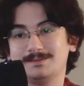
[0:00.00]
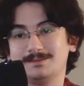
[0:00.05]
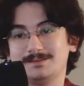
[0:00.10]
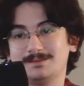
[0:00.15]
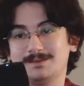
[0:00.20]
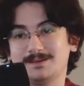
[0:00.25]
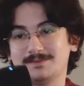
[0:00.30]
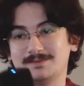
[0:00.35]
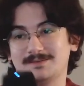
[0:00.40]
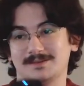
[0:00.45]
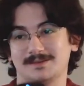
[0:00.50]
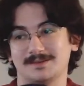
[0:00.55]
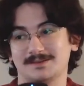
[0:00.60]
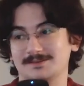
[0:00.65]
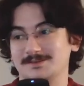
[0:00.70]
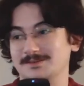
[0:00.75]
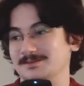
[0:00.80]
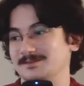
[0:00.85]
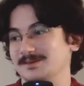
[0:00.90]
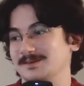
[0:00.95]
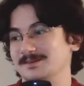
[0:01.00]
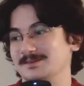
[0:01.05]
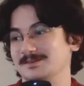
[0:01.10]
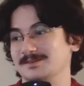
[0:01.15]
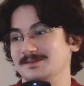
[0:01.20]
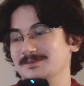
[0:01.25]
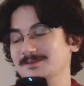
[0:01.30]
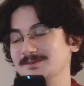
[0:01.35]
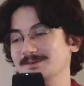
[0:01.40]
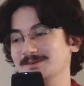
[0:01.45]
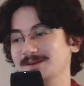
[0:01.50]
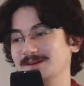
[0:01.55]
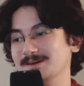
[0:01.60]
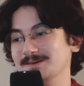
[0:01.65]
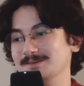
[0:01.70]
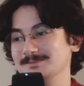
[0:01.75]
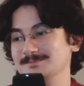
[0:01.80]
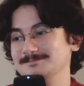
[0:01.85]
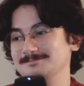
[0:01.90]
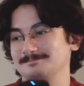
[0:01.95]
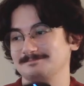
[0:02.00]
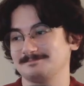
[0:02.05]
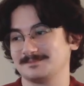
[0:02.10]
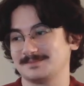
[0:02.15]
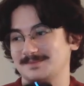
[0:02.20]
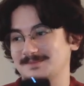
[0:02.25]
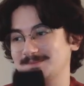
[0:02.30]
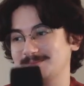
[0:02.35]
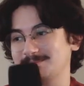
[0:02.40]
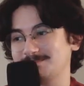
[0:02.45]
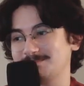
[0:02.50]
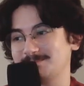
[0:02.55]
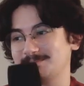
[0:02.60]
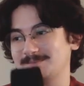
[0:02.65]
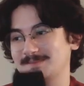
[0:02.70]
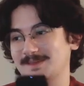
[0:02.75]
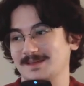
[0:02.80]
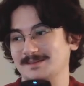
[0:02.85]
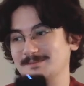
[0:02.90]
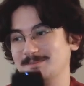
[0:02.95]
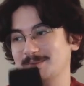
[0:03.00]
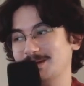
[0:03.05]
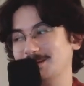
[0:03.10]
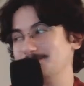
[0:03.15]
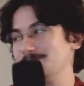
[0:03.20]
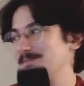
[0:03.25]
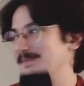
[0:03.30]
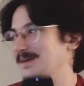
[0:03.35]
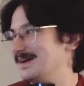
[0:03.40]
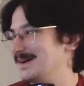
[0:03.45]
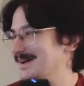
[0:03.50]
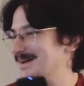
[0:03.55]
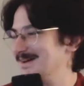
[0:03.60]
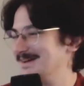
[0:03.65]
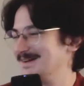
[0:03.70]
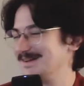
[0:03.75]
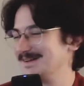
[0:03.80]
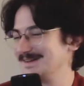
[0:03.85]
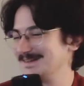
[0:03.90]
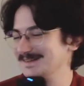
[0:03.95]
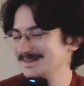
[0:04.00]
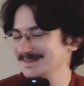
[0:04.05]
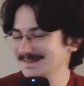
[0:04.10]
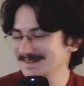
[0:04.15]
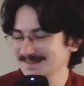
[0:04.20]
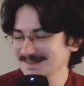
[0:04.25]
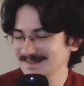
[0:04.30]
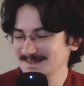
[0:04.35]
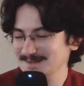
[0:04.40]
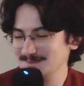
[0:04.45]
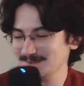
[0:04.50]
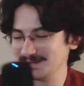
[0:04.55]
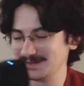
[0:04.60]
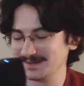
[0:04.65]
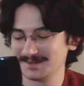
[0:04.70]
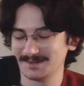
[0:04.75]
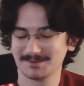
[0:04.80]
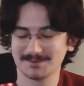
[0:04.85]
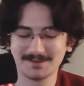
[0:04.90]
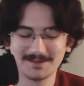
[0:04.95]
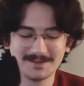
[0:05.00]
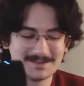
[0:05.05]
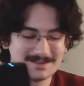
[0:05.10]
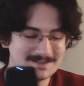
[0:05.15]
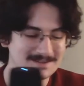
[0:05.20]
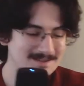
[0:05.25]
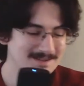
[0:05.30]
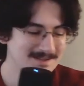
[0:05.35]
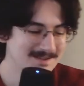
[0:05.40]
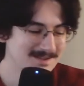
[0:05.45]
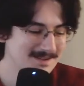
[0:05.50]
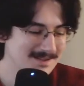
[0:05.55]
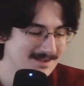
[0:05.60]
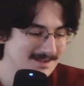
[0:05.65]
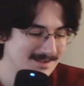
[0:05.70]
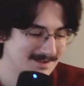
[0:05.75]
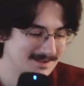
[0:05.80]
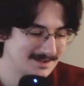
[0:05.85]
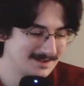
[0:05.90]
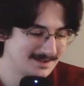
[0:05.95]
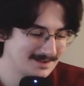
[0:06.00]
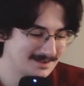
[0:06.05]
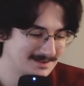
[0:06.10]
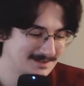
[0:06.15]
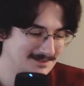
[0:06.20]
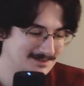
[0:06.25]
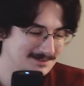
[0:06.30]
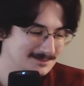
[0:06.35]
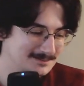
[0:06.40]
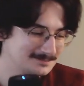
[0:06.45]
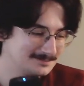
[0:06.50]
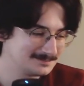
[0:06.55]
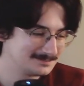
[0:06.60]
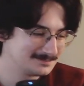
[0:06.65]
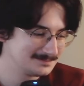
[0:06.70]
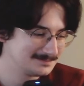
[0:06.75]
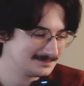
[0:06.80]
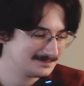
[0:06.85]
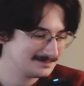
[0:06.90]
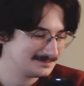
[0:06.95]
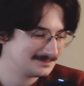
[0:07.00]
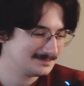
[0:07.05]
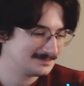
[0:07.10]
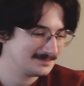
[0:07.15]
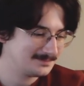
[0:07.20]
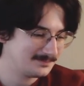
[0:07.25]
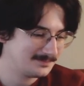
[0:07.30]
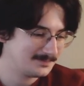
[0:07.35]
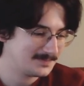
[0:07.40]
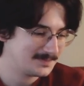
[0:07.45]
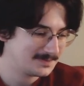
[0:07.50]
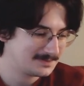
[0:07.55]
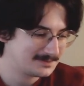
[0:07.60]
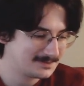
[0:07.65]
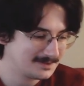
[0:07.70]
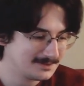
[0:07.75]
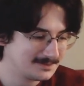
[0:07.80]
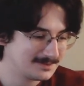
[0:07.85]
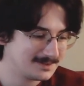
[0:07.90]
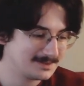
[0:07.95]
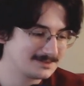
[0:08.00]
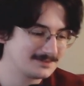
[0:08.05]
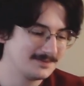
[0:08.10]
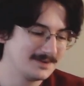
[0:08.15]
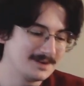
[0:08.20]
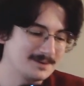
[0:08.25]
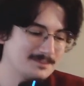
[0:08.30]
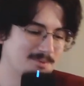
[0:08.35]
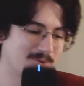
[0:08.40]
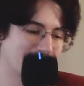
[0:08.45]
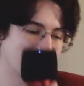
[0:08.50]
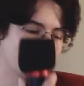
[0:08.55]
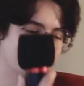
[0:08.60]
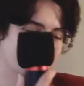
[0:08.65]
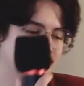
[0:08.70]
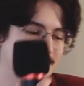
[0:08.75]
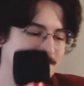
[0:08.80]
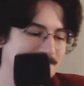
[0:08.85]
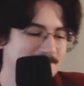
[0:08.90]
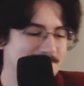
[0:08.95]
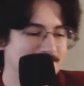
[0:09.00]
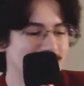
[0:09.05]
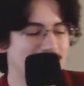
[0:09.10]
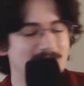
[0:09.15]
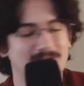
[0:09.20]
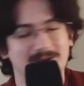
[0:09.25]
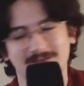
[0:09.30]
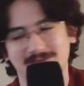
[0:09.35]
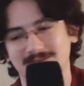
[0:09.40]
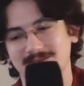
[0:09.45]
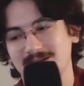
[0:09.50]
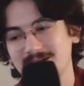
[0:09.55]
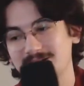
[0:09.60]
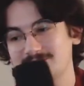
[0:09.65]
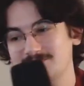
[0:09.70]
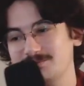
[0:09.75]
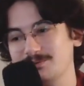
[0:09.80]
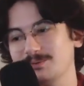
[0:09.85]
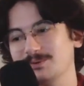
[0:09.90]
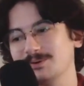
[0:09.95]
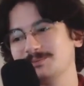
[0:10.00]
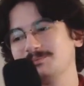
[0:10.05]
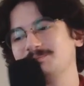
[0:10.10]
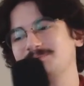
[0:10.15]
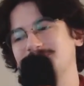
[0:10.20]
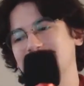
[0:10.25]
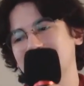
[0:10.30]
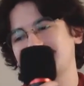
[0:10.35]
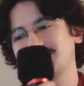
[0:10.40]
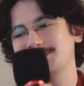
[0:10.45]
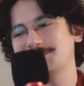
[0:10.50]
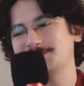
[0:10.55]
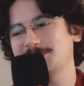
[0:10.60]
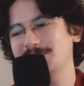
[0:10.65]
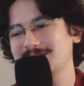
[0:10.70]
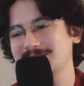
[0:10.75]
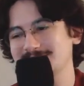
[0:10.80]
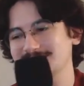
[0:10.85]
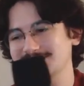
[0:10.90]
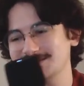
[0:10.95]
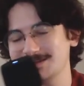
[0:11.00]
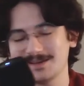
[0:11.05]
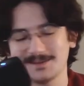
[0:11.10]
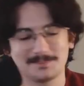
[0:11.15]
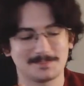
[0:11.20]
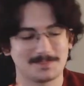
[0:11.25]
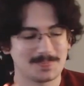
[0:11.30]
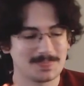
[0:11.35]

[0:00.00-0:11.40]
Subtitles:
I've said that 2 videos in a row now. That's bad. But anyway, so it's very portable, but I still have 4. Why is that?